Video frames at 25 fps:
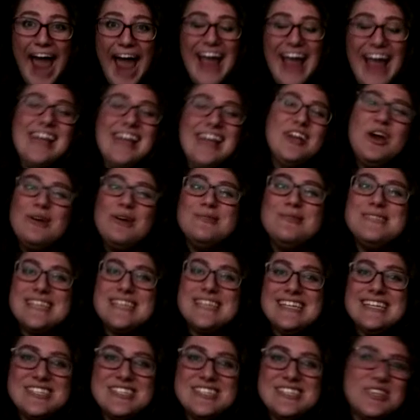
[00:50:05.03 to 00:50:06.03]
it goes
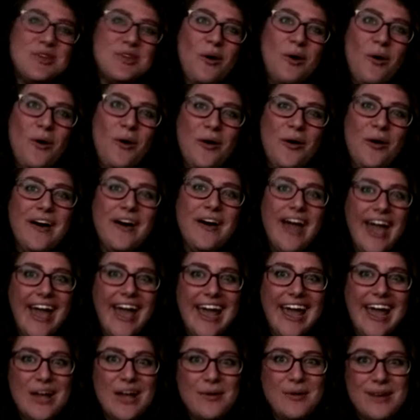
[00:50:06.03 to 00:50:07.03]
into the whole,
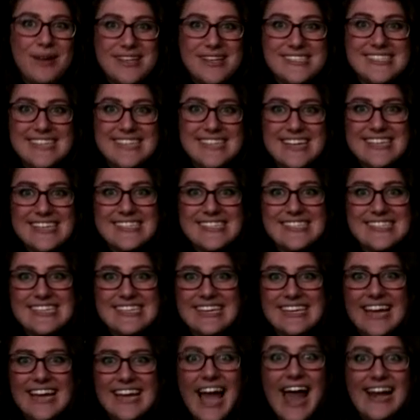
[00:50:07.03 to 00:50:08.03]
hey, Gwen
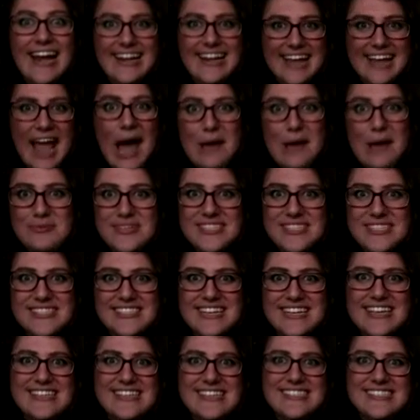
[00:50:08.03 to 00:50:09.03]
Stacy and Captain
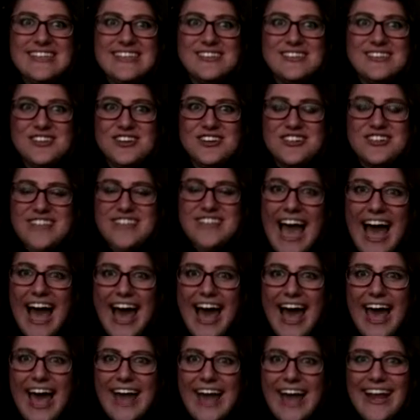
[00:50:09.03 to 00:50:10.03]
Stacy is her
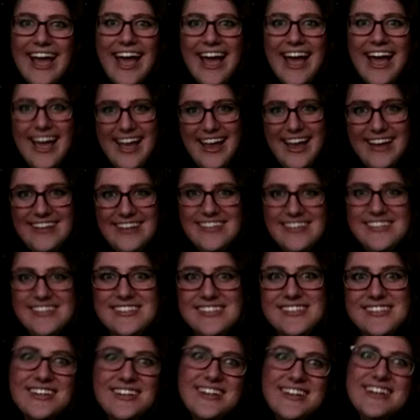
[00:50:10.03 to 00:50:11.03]
dad, and
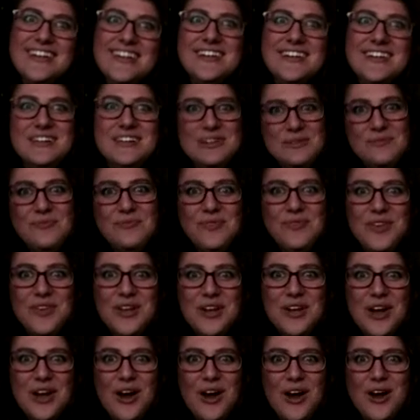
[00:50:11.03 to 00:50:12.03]

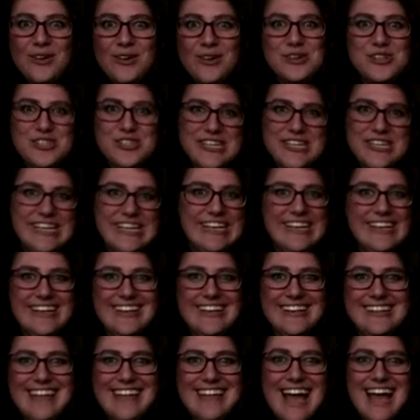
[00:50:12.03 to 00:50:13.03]

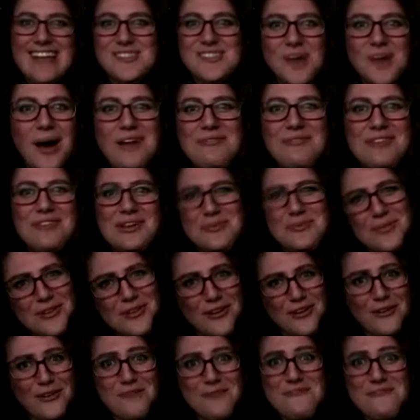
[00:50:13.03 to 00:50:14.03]
she has conflict with
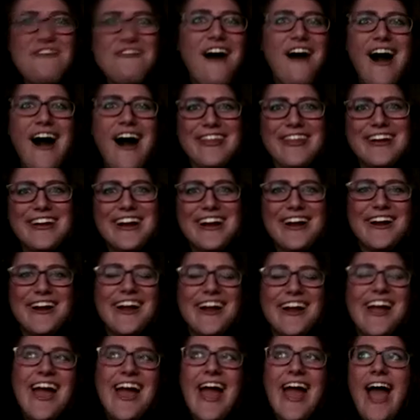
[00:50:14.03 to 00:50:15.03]
her own father.
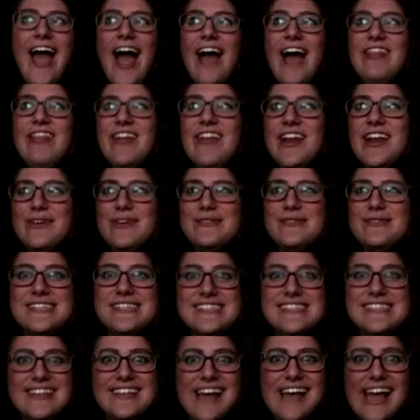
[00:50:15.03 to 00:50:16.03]
And then it goes
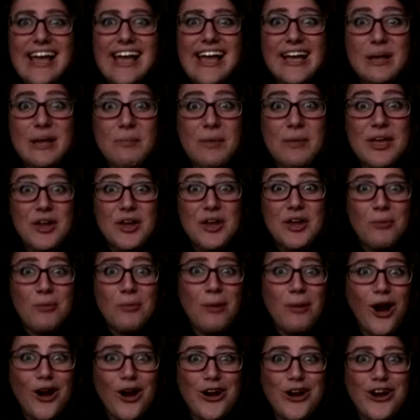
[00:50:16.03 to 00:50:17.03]
into like Peter
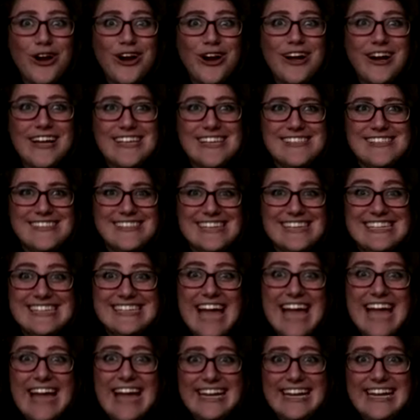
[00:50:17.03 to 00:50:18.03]
Parker is
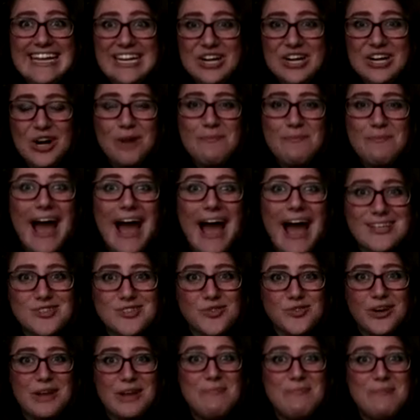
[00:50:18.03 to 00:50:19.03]
dead in her
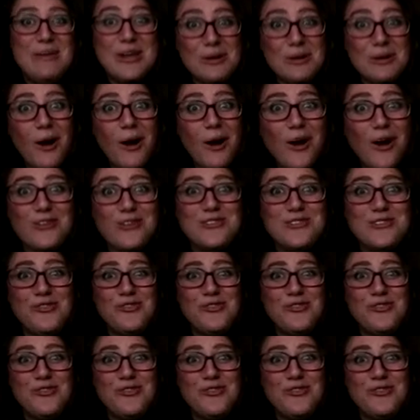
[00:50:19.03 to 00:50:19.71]
backstory. Peter Parker is